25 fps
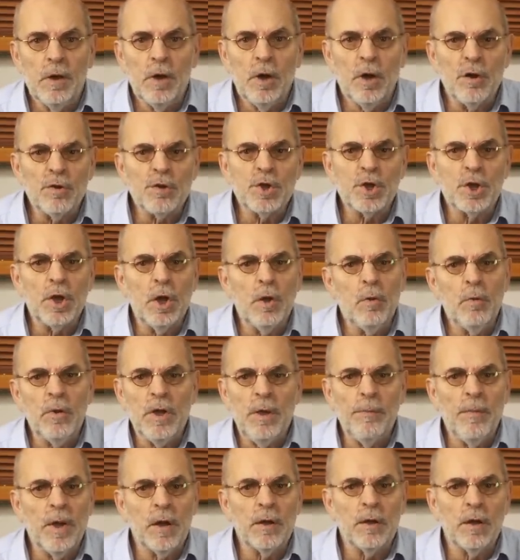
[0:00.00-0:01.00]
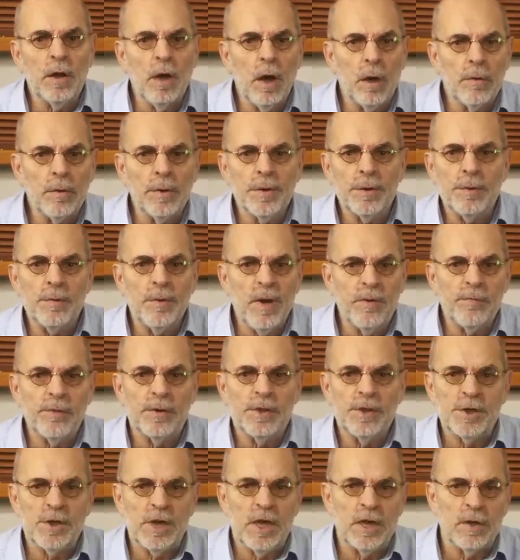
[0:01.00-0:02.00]
also in my current
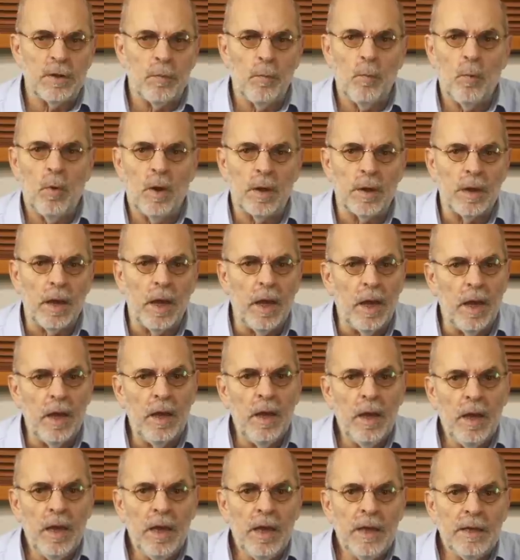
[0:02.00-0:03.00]
reference setup 1A